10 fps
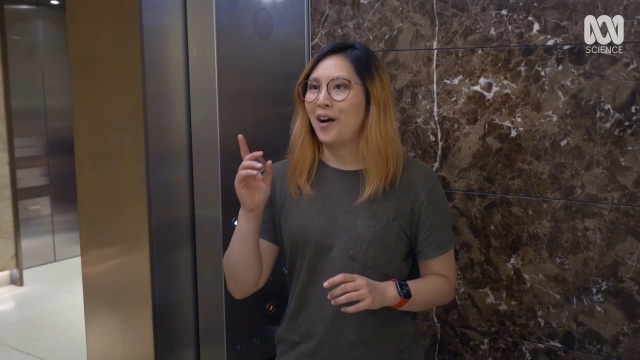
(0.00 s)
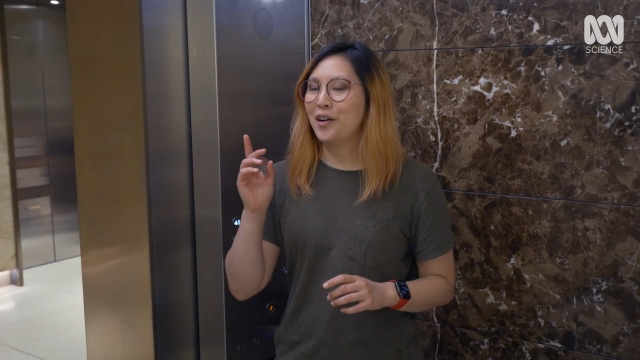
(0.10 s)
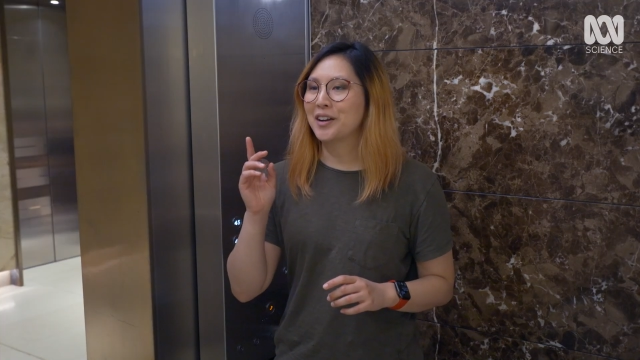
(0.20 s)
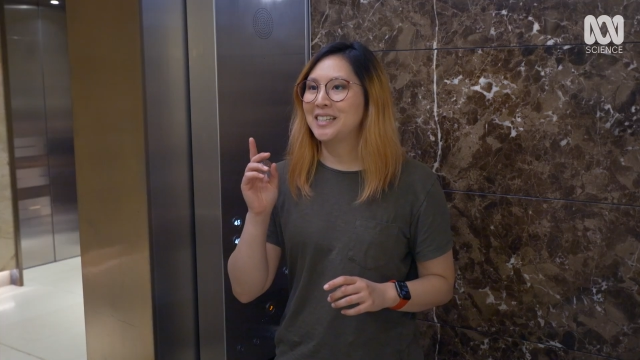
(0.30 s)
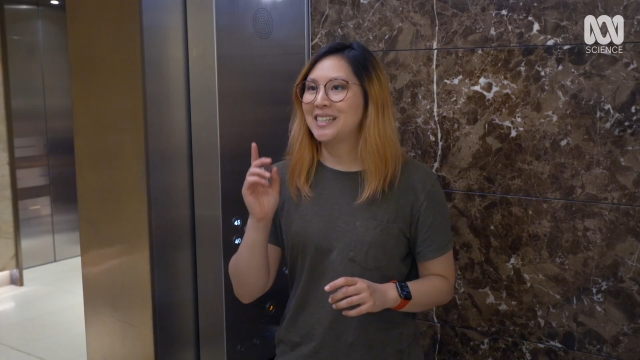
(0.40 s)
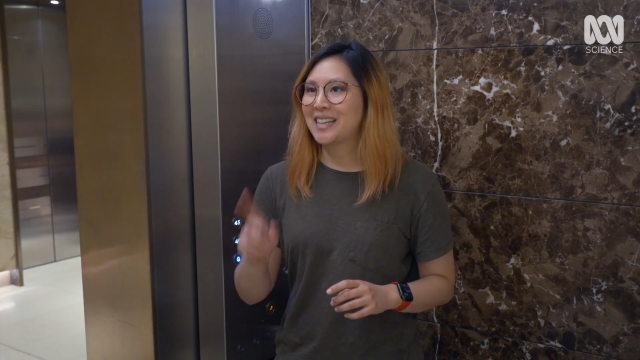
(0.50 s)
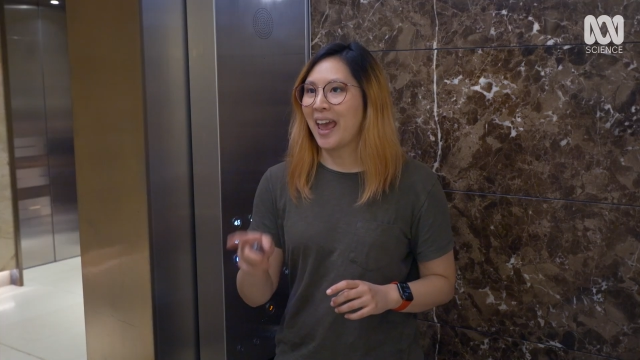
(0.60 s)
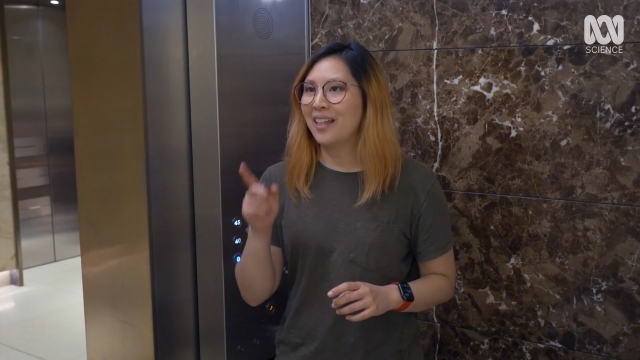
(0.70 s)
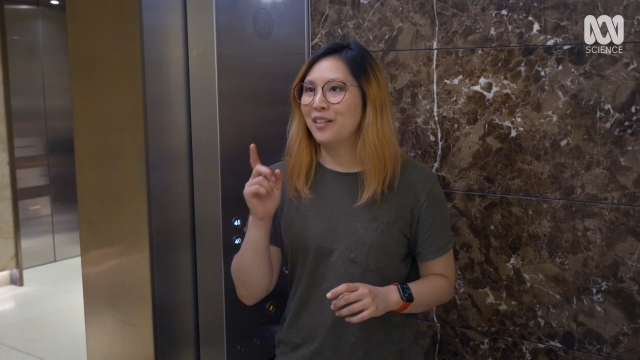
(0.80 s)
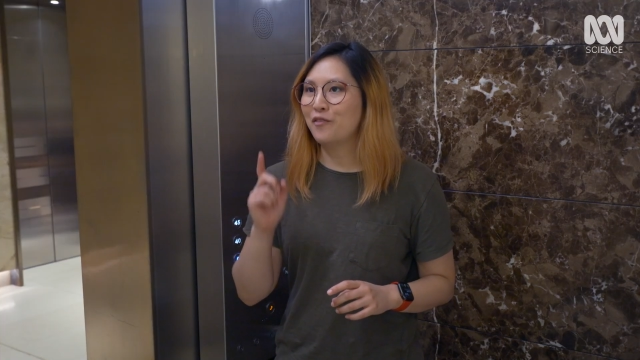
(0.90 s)
On a
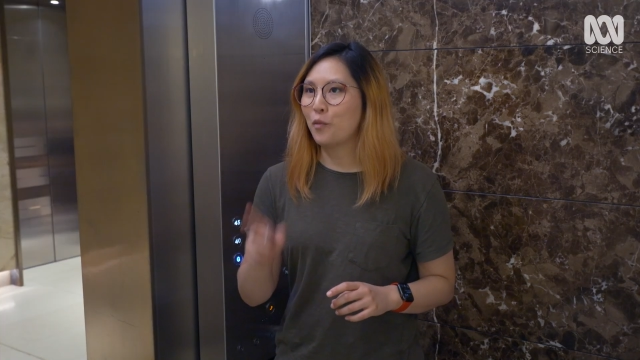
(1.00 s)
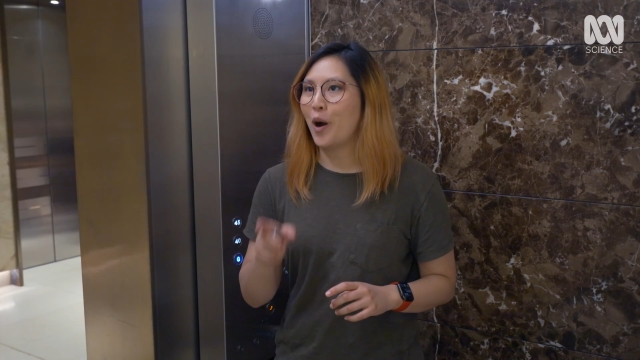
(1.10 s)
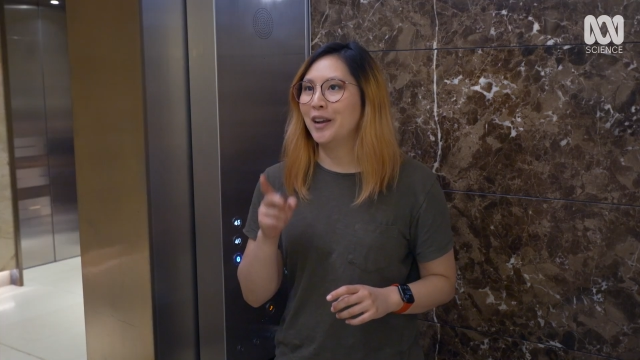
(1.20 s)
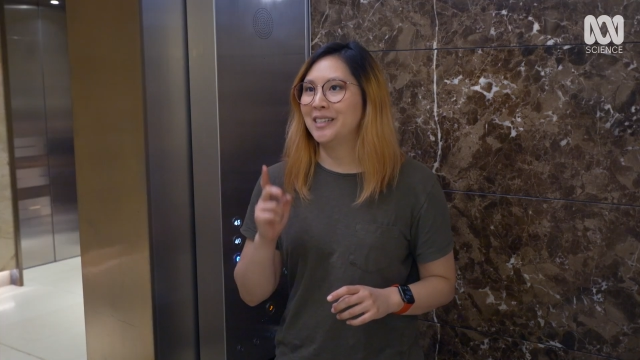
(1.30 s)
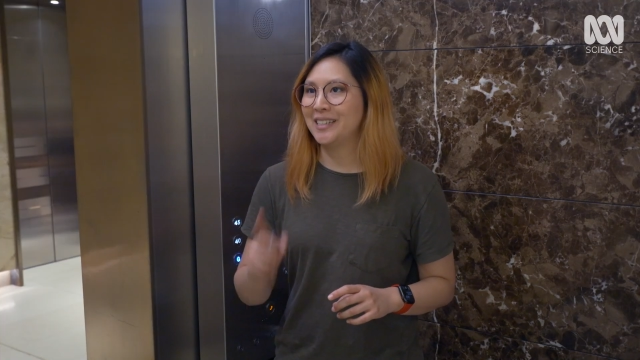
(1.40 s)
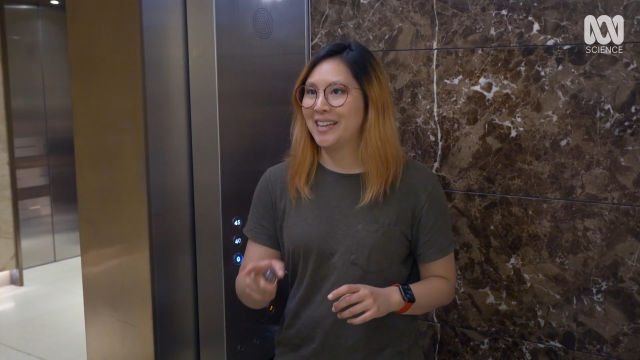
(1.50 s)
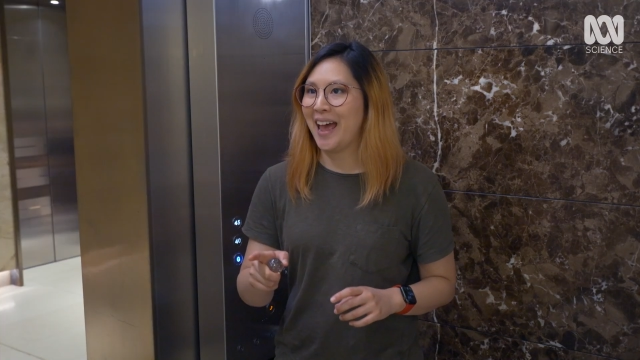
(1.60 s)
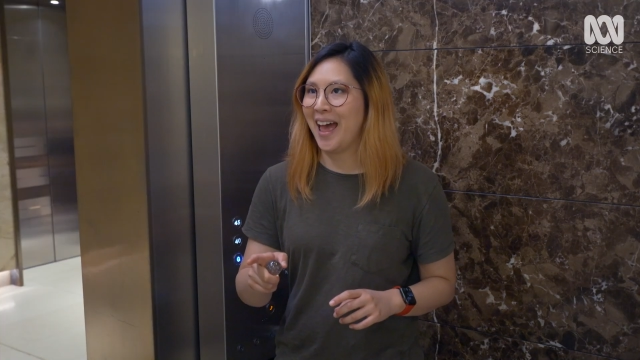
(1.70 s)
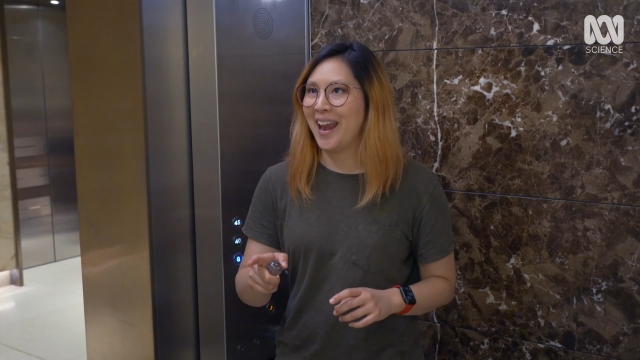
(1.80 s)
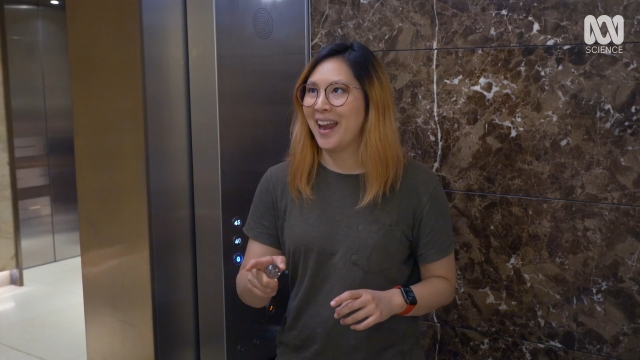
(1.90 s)
scale of one to
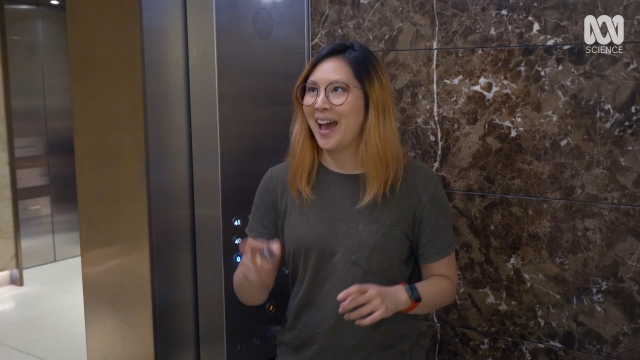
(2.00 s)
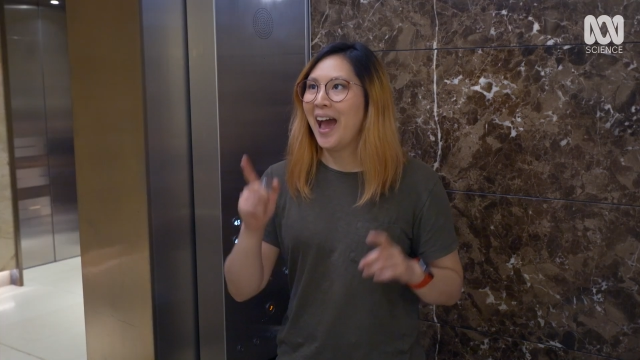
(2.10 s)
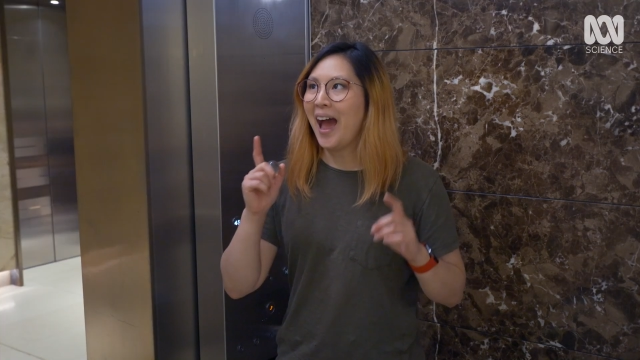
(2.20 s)
10,